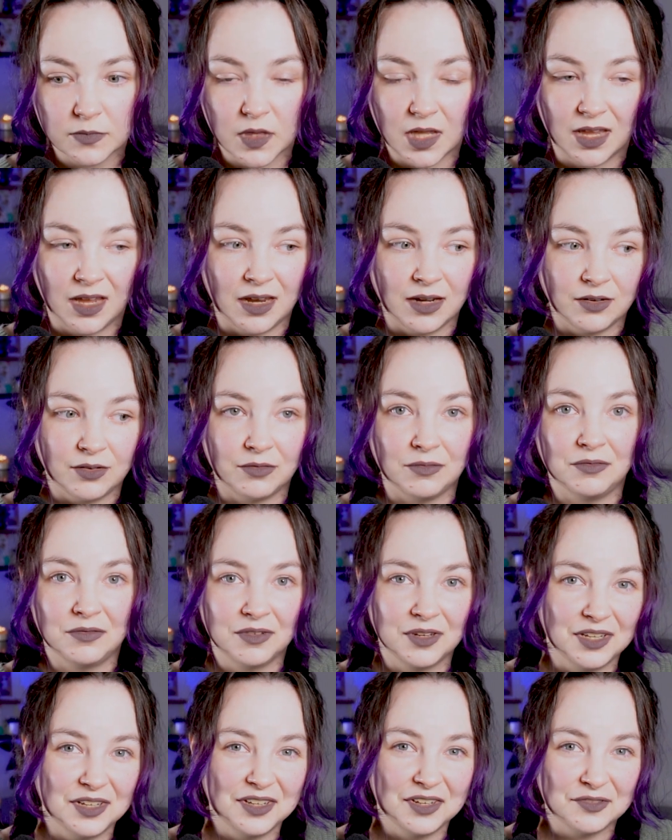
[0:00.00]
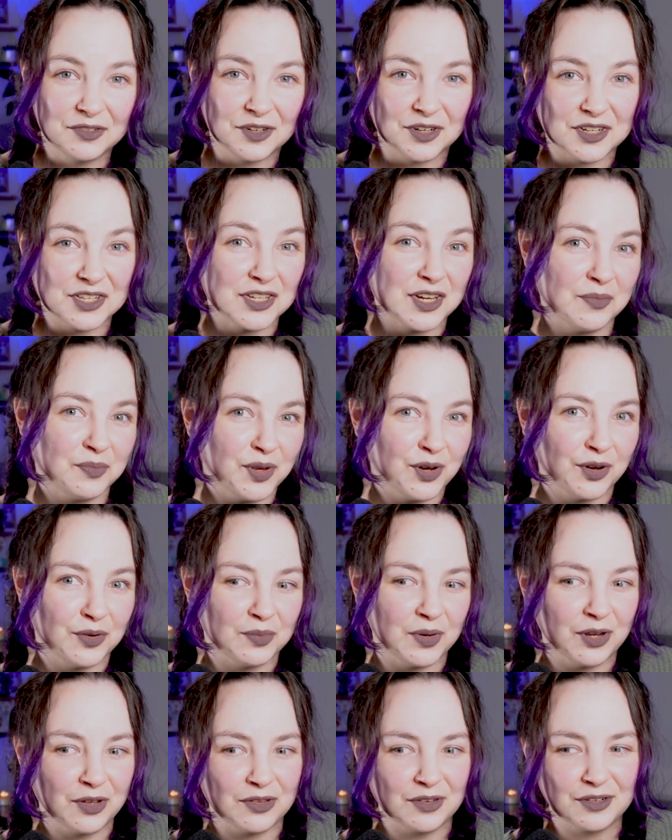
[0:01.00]
And of course, not be heard
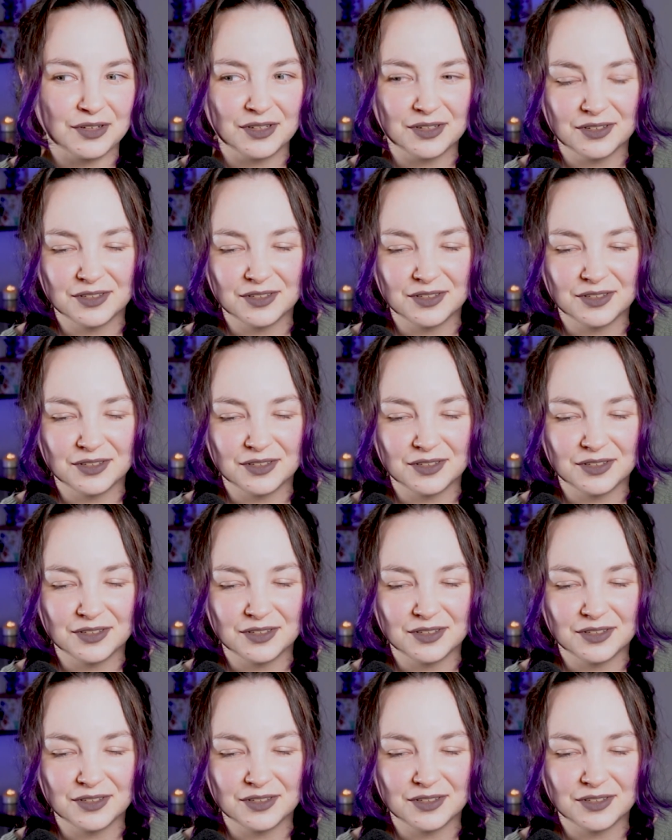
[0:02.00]
by others.